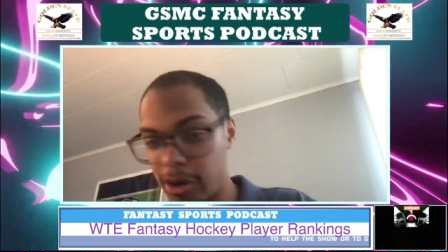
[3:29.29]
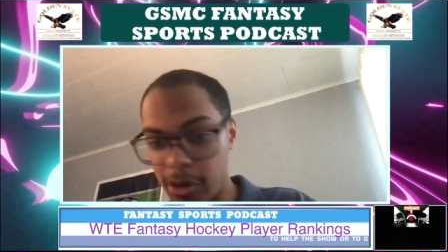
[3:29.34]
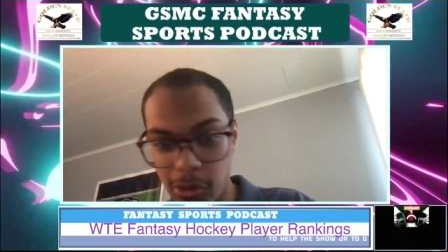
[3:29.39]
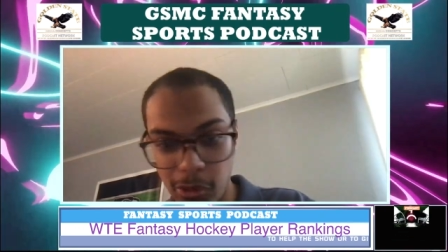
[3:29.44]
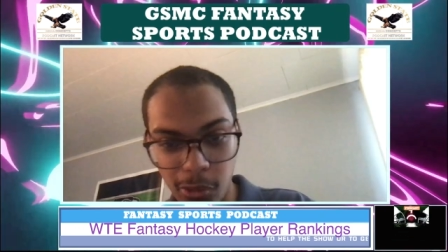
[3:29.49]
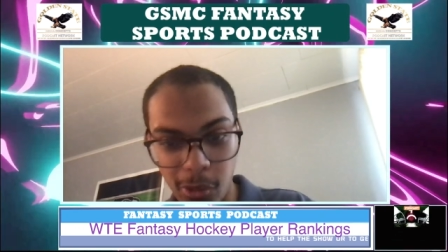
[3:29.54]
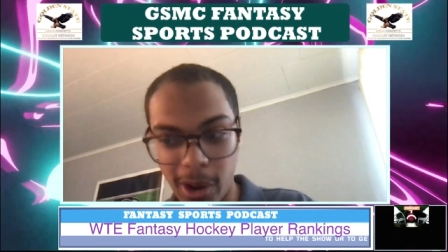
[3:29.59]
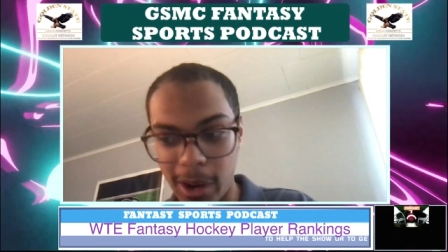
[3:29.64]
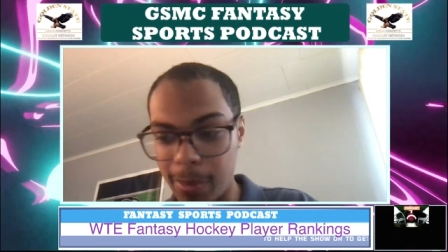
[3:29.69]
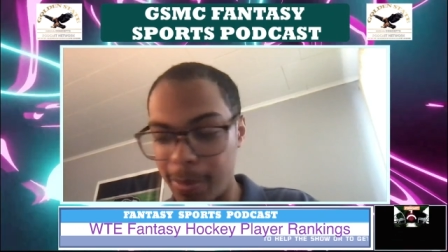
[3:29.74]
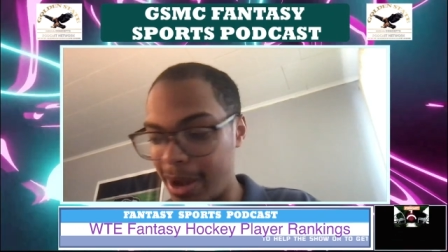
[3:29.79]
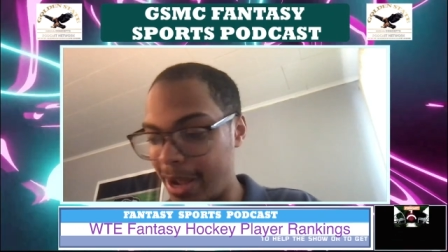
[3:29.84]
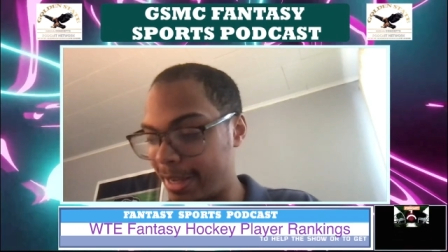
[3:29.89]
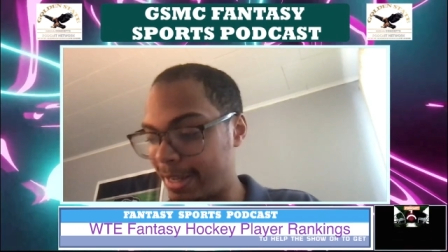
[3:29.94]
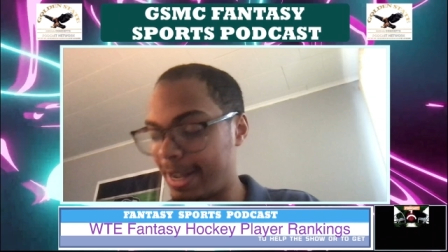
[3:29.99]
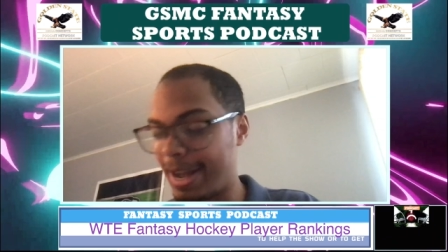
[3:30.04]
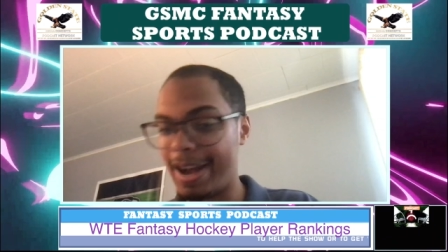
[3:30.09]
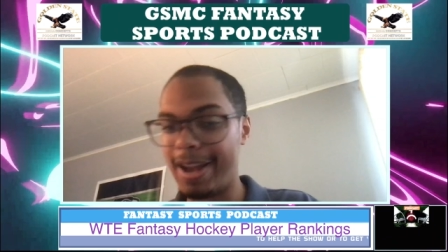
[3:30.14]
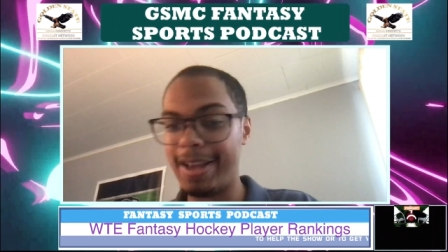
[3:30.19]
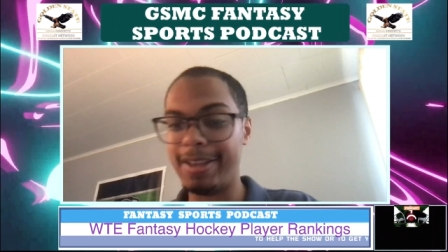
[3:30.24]
One of my
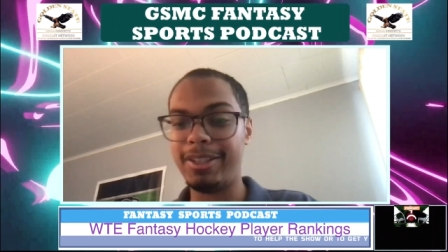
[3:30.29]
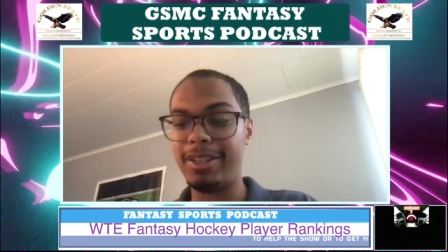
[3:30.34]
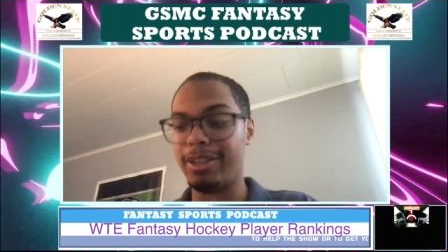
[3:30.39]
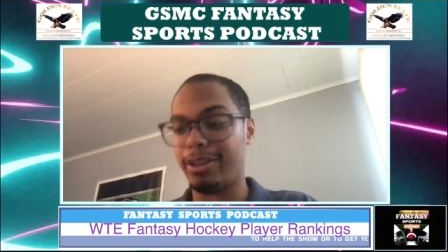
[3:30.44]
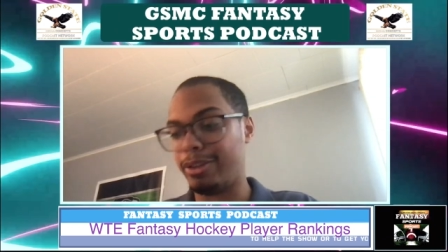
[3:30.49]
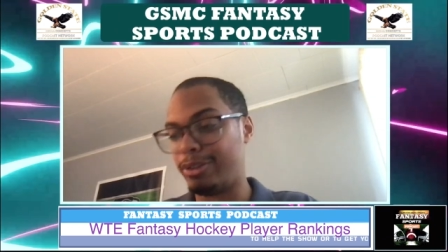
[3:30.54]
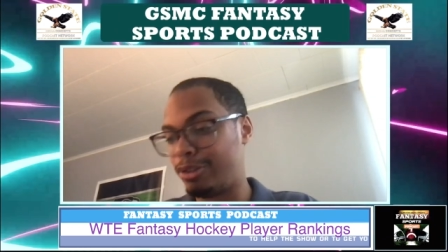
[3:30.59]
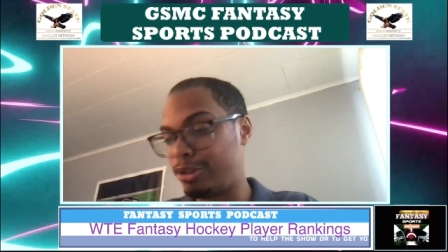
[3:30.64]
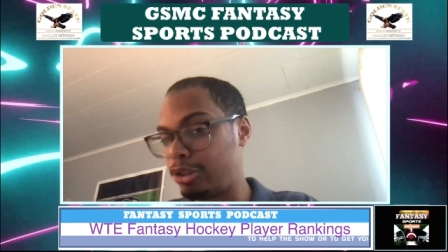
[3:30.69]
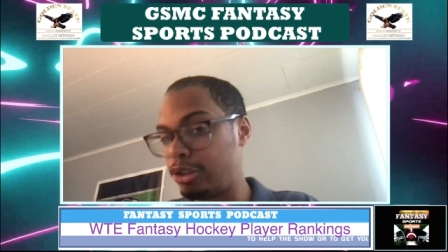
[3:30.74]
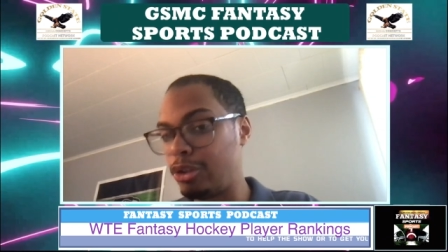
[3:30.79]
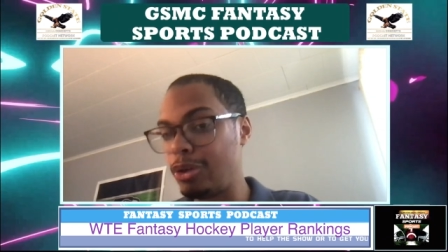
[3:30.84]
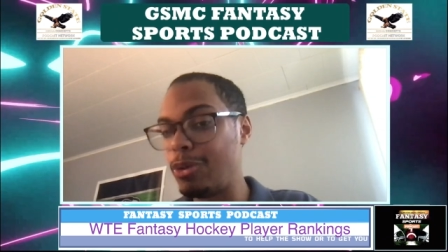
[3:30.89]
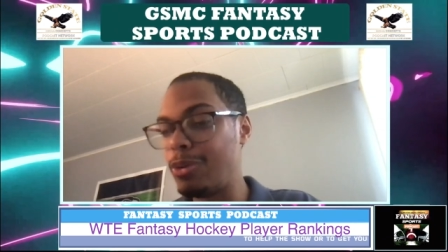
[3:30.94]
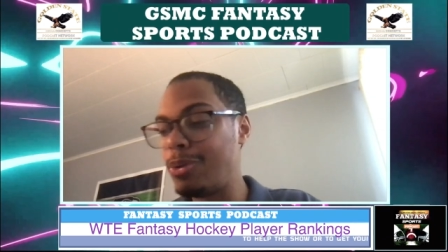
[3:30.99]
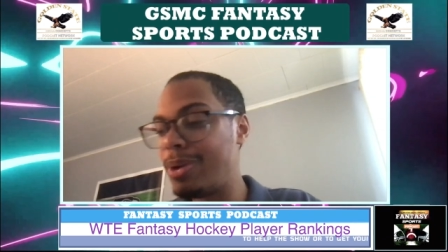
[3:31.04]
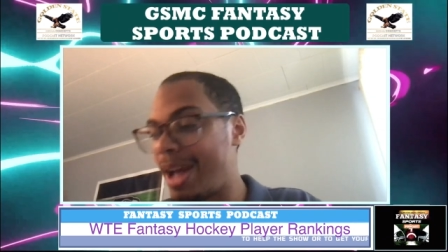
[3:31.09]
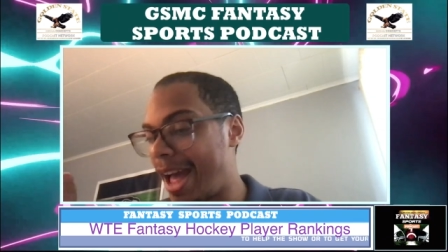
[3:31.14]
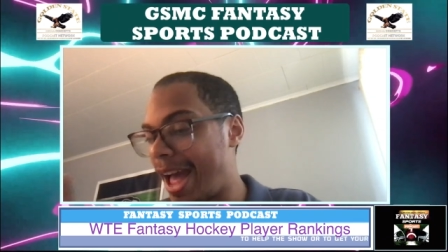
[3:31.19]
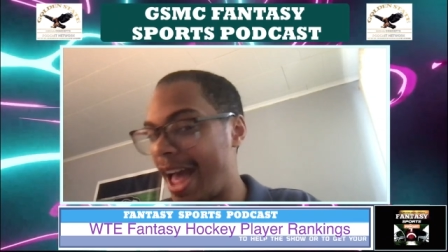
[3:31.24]
guys, he's a
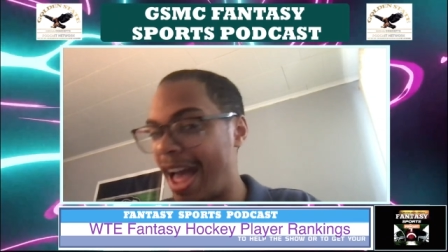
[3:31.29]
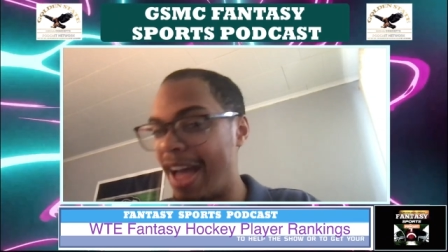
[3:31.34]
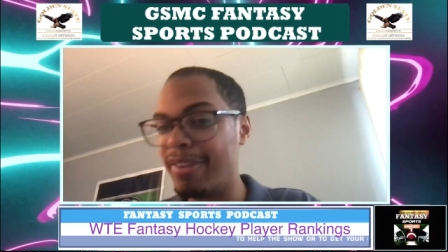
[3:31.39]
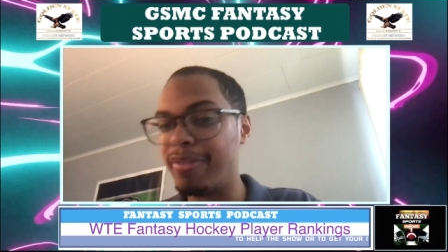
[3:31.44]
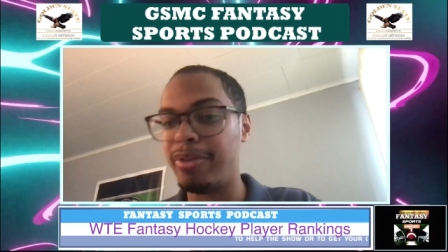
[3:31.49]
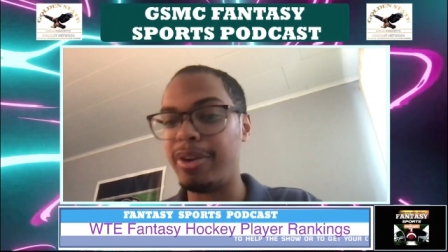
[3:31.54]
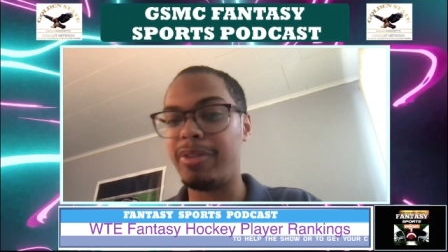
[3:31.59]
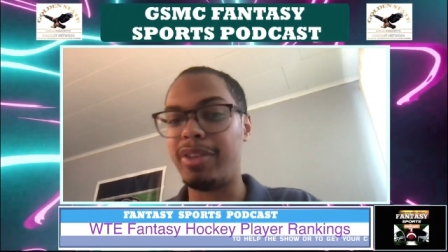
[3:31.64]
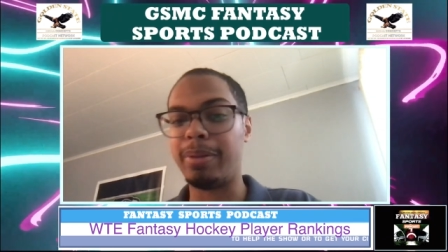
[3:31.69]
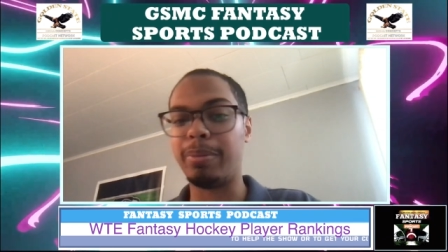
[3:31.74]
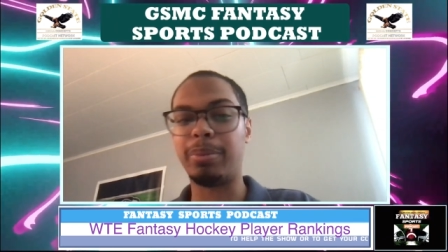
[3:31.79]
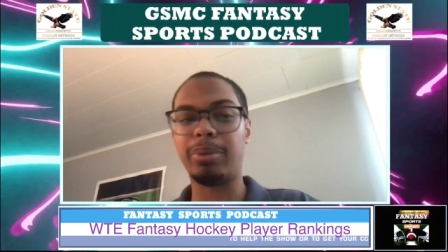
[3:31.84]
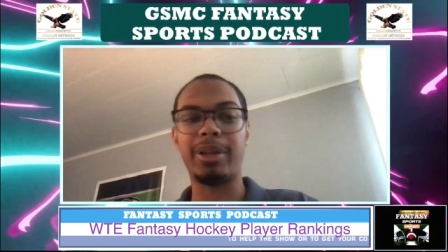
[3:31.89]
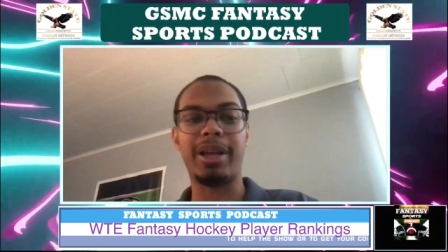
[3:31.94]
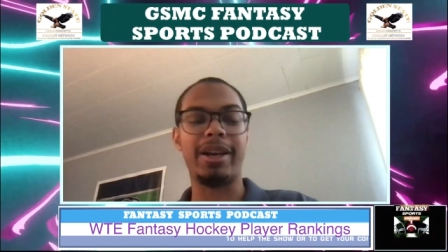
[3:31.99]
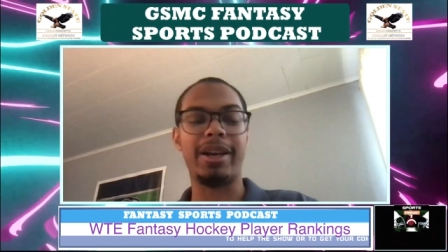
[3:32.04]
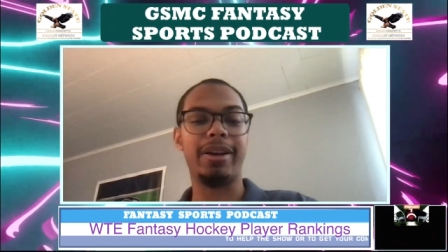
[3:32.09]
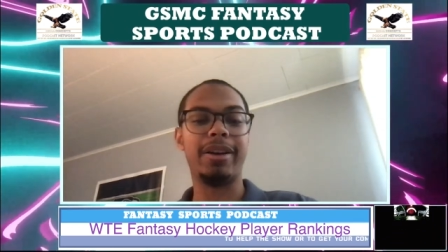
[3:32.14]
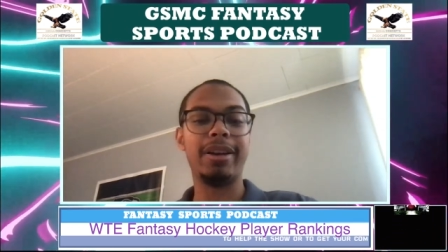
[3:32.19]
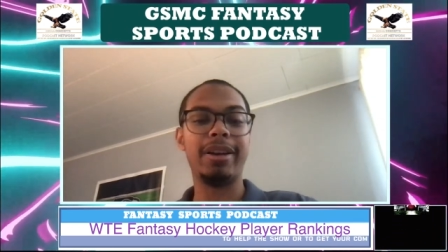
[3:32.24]
do everything
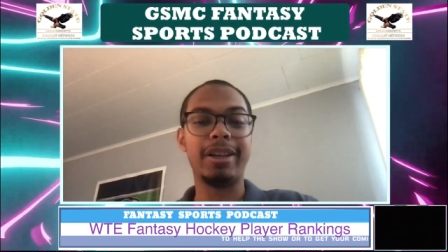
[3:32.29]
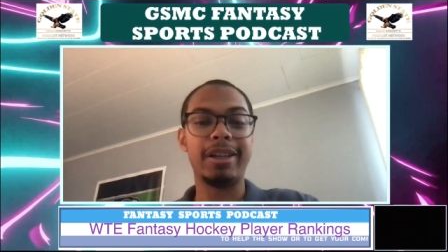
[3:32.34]
player.